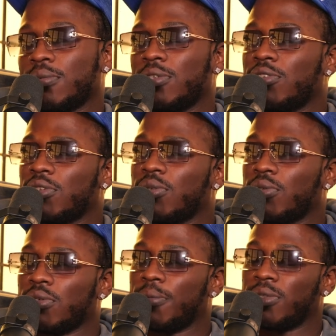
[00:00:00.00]
And it's just
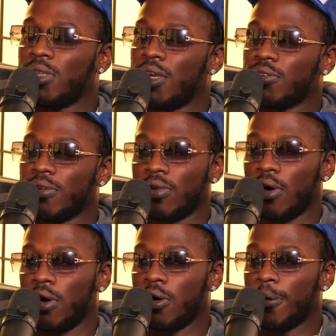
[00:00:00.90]
also a protection of the
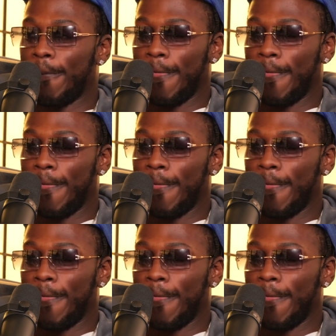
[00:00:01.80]
art.